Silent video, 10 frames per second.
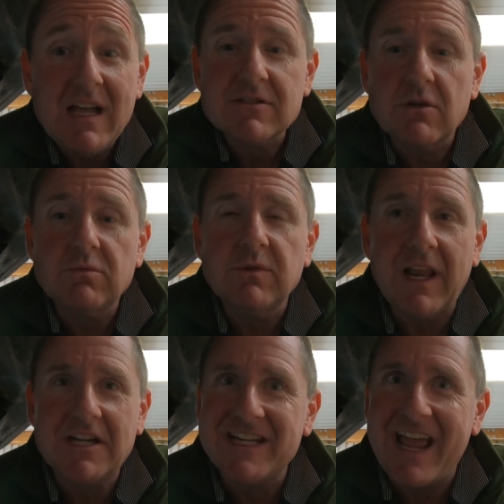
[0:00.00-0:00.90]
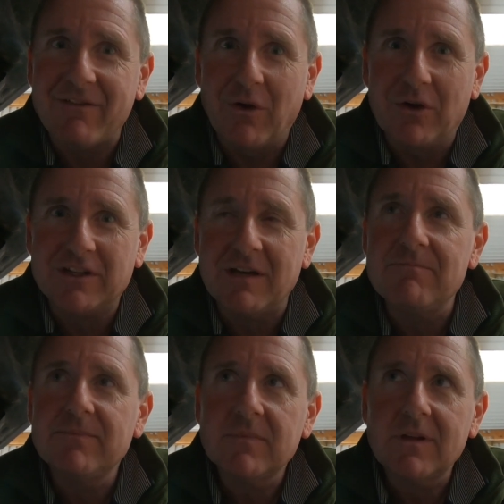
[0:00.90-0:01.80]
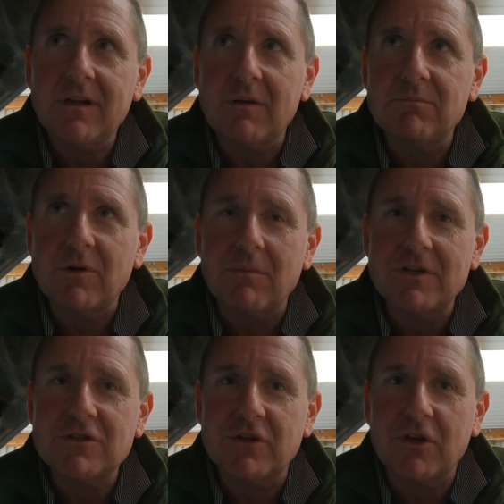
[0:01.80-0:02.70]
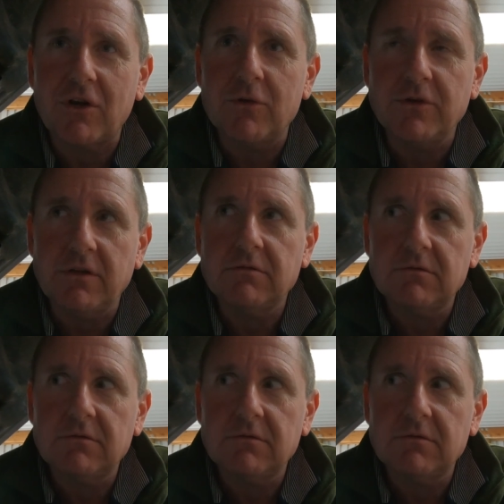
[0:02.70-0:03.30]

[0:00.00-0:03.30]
so we'll actually have a look at them, and I probably should include that